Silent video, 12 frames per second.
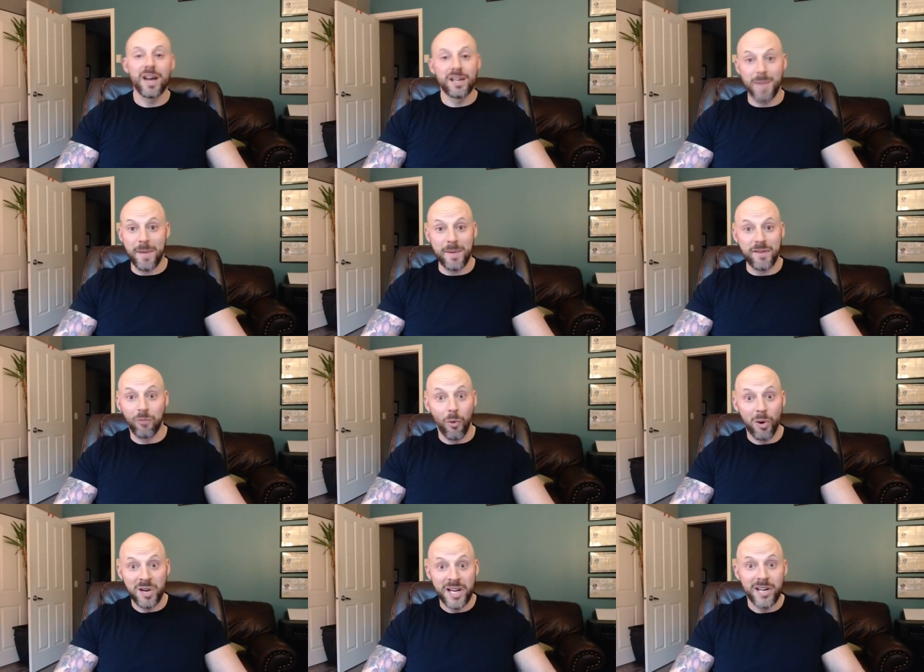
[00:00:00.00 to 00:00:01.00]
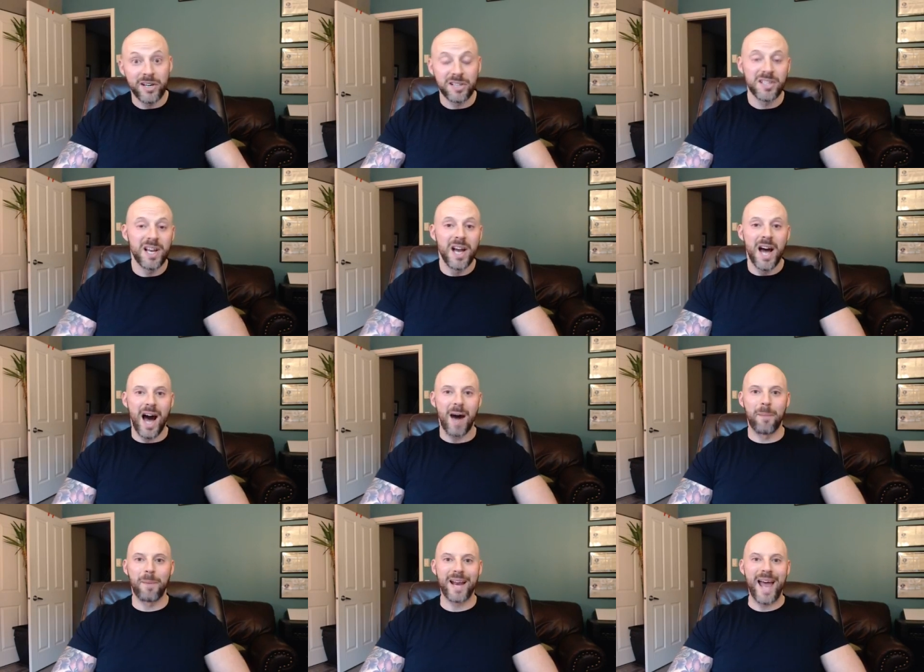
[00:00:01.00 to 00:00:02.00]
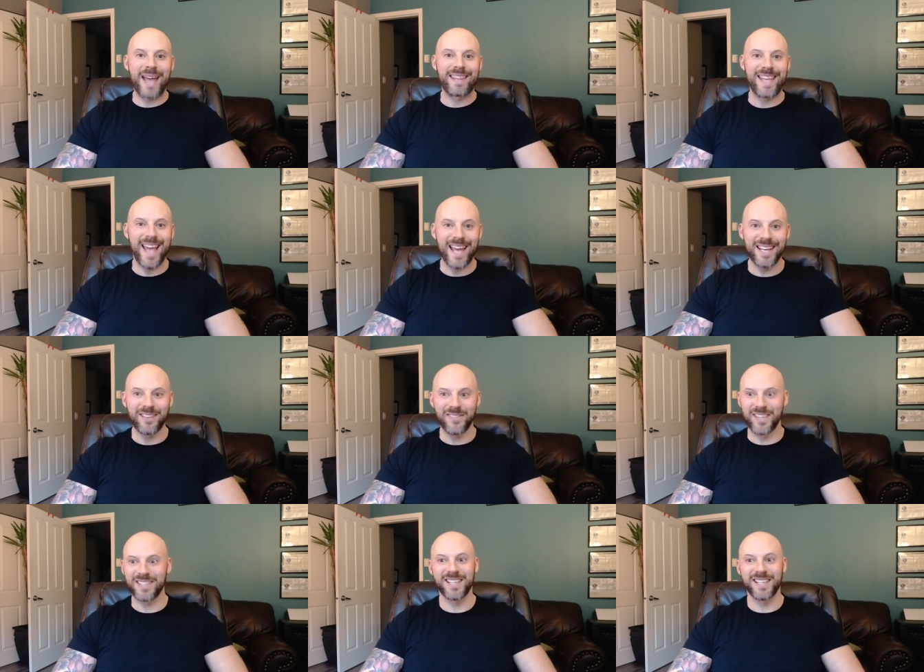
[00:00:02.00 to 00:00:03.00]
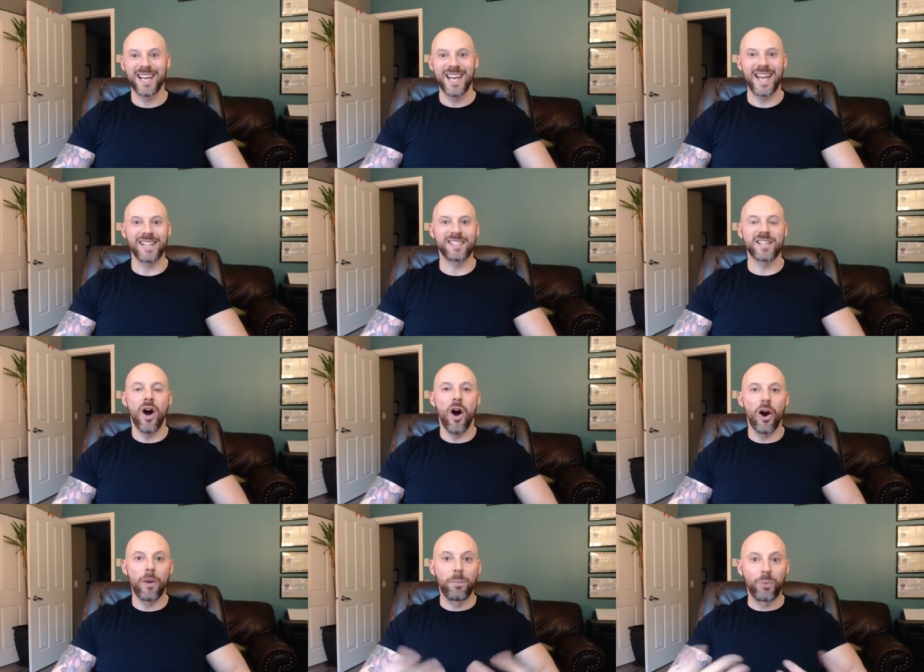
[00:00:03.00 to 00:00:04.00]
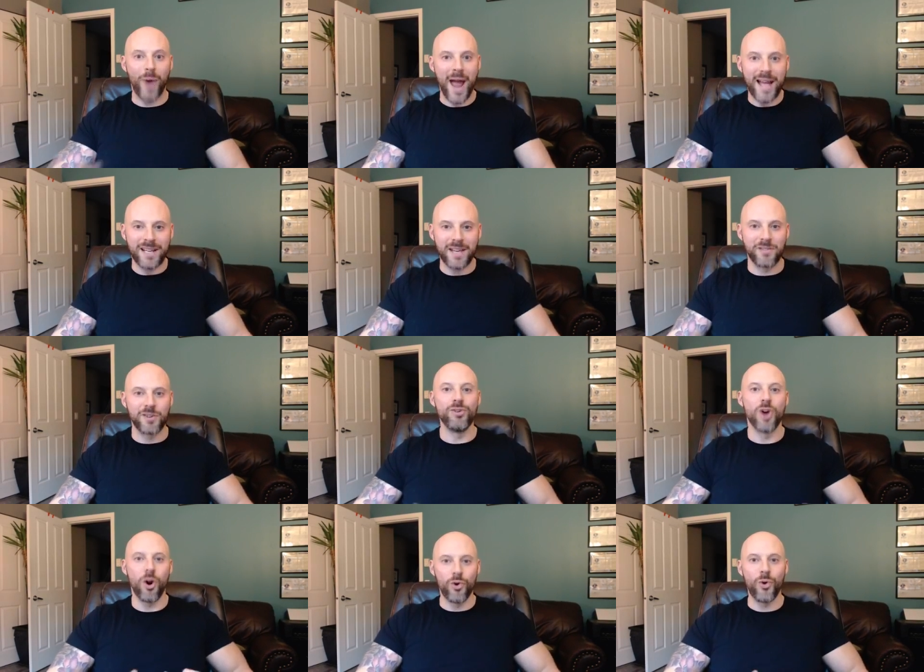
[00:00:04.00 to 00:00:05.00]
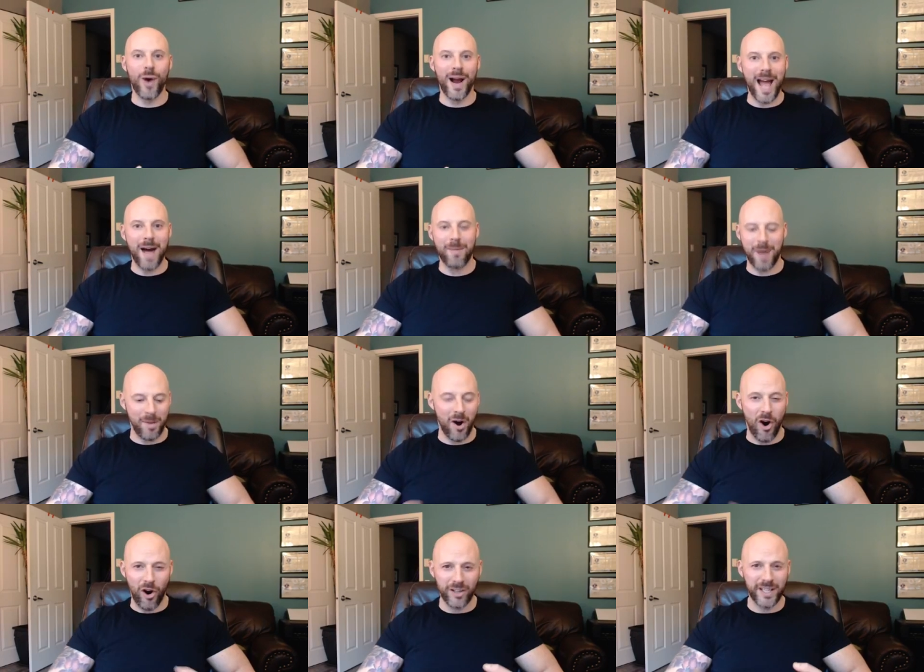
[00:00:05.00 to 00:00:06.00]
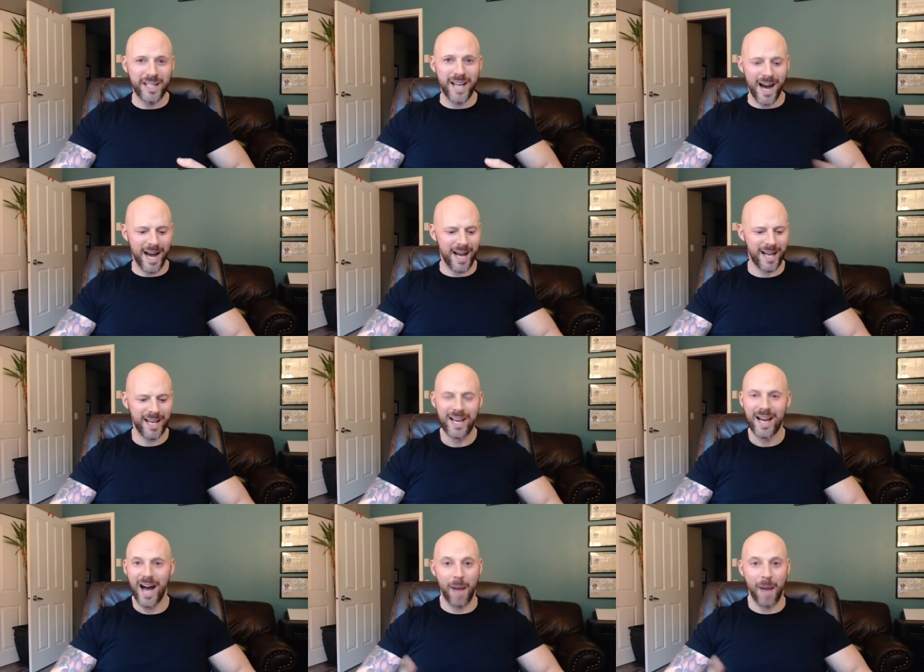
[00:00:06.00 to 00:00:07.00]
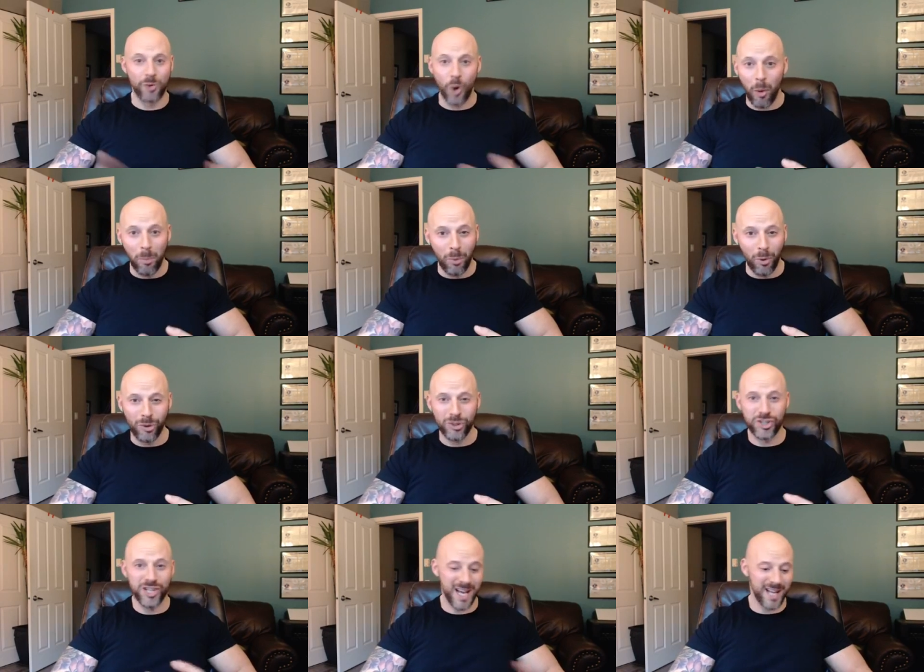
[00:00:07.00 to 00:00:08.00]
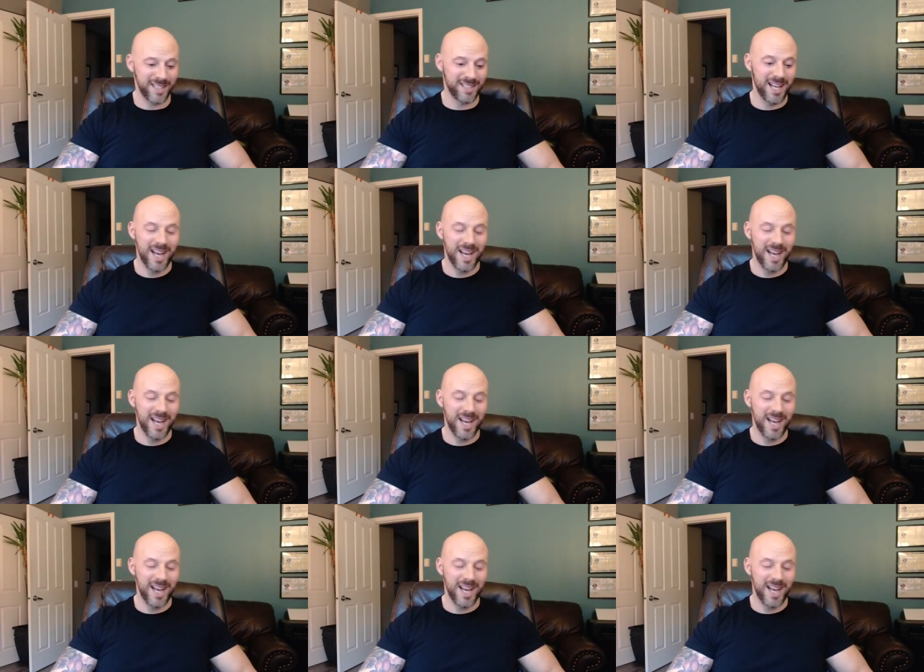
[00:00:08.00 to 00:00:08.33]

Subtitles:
maybe 4 years. But at the end of this, it's our brand. If you know who I am, I'm a Harley guy. I'm no bullshit.